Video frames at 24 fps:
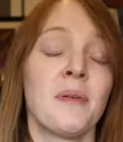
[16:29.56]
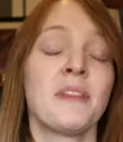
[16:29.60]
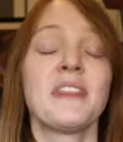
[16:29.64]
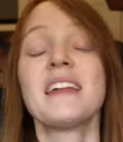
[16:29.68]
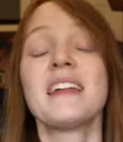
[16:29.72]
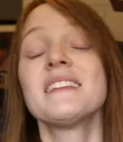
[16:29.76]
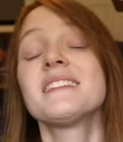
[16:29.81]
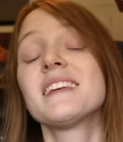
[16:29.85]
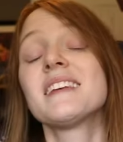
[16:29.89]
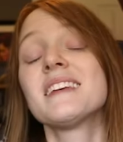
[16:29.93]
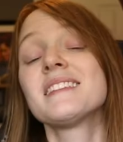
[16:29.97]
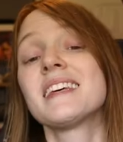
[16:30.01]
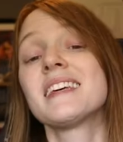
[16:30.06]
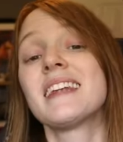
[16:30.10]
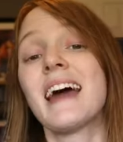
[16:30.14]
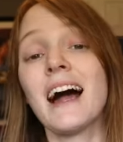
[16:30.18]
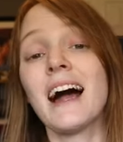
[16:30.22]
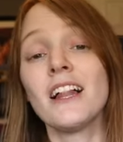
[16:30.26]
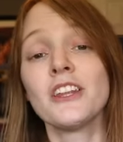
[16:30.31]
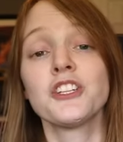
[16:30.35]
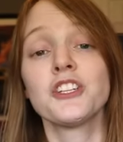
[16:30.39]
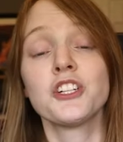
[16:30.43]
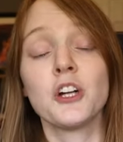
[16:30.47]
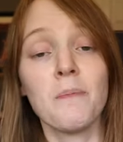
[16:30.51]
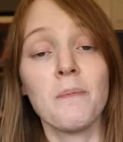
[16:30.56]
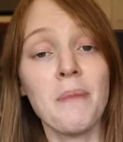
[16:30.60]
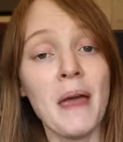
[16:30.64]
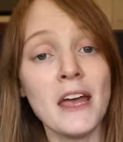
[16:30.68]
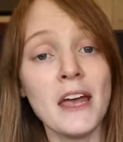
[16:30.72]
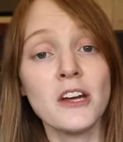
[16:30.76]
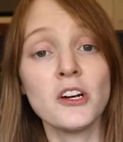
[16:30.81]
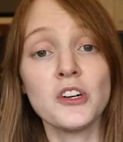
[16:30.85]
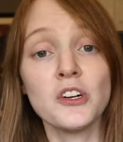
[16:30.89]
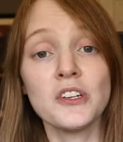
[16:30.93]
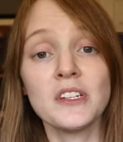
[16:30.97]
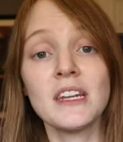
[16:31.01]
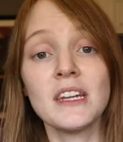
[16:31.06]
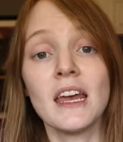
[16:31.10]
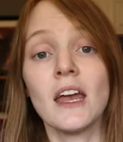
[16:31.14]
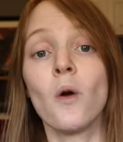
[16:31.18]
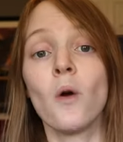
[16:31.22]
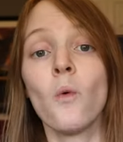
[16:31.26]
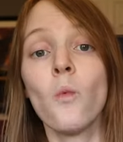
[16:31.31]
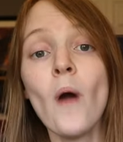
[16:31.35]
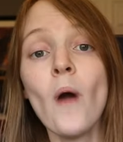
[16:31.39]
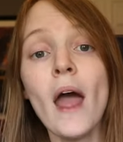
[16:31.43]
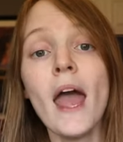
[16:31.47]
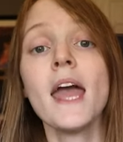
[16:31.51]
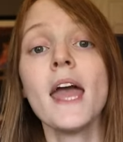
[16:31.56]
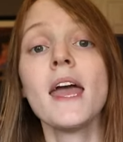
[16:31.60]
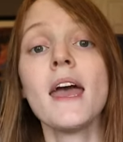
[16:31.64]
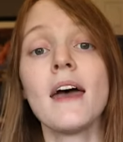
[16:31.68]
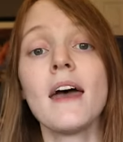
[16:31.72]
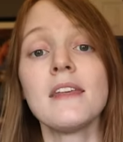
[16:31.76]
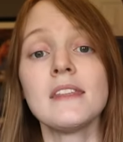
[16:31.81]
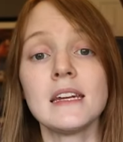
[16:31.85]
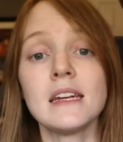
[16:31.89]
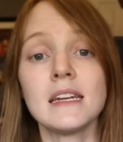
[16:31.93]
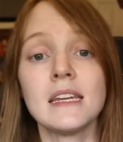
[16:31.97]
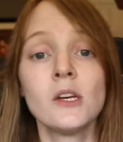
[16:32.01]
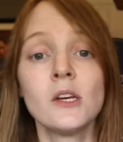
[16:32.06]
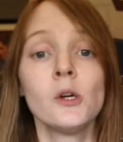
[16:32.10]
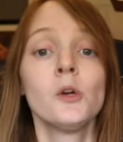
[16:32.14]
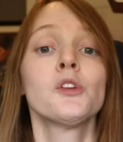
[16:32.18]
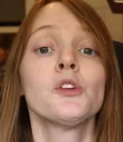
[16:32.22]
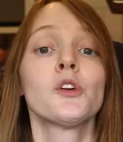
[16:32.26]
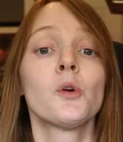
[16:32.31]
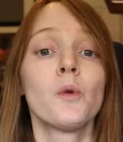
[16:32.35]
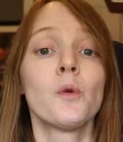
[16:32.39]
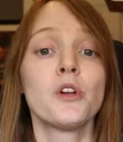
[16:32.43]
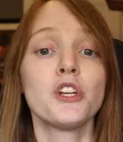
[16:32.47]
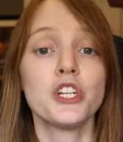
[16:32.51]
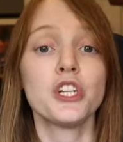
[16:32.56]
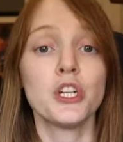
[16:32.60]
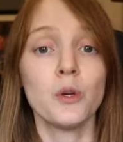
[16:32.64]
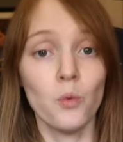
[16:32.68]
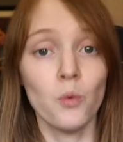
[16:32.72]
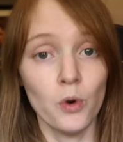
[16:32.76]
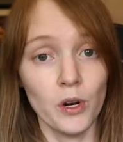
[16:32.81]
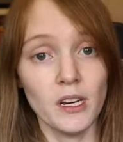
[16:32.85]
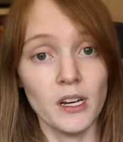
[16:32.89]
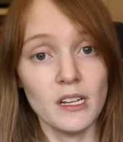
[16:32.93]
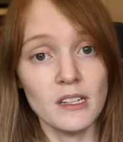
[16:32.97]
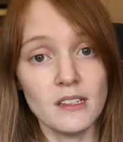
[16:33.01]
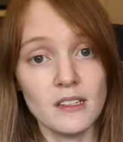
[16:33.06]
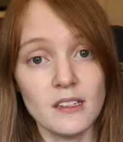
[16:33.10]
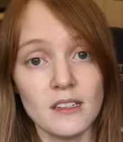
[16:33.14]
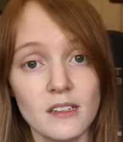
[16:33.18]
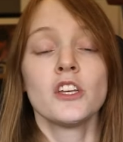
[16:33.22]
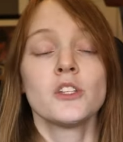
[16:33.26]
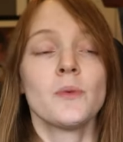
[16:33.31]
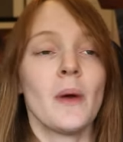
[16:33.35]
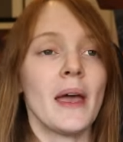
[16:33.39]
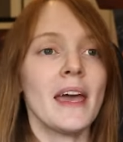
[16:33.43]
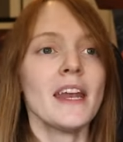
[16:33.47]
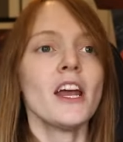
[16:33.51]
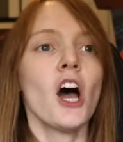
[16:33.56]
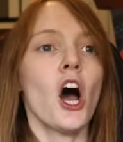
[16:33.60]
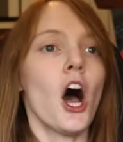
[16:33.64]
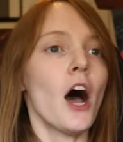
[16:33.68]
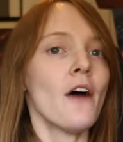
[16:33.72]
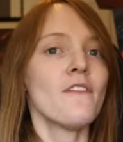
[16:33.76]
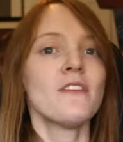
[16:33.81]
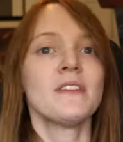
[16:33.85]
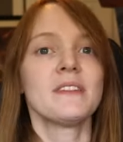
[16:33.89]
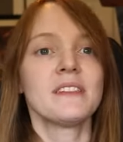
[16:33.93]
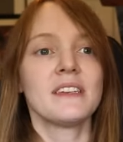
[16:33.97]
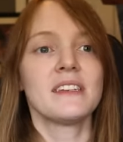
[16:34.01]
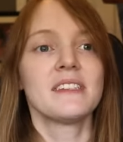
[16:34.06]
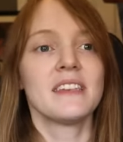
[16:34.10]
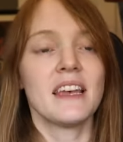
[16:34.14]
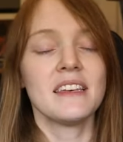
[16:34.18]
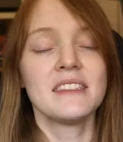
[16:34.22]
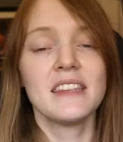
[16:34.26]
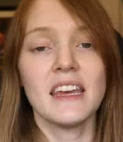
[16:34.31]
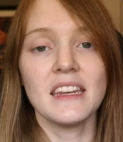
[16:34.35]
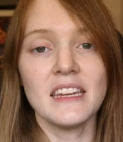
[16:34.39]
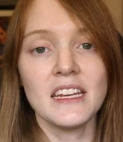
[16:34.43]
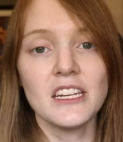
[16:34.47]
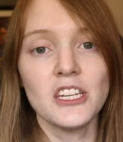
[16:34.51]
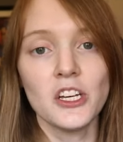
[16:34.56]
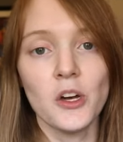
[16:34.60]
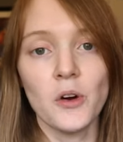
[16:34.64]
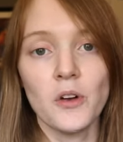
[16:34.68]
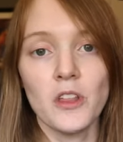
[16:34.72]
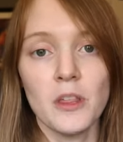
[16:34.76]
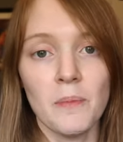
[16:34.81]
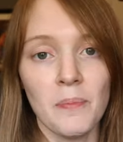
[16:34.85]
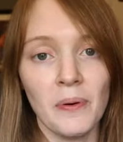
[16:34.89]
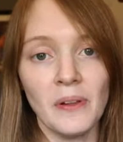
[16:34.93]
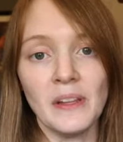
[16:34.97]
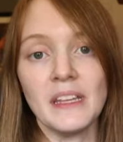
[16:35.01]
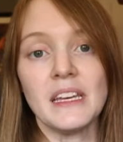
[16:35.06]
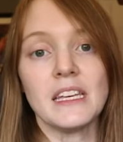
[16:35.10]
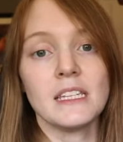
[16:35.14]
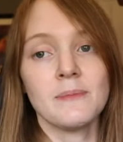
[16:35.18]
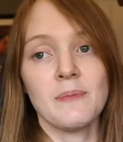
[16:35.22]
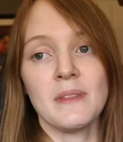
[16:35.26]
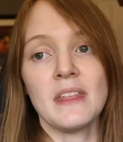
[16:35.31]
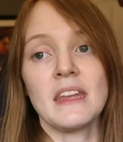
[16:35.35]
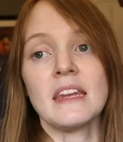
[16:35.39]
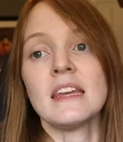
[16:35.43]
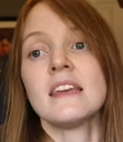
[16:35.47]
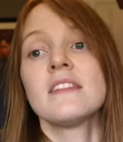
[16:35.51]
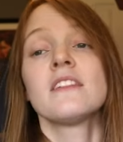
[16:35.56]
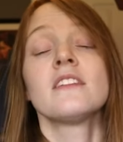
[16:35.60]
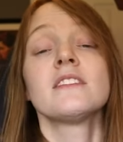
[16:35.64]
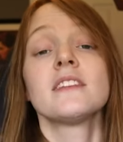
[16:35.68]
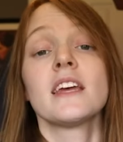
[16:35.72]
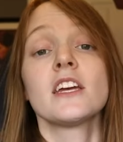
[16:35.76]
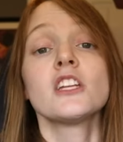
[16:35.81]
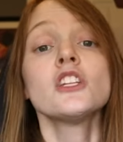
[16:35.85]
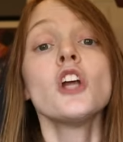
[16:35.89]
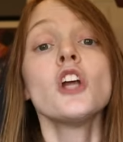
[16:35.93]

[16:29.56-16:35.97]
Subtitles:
But then says that Alistair paid her to stay away and then killed her when she wouldn't. So Anna obviously says they need to go to the police, but then Ethan's like,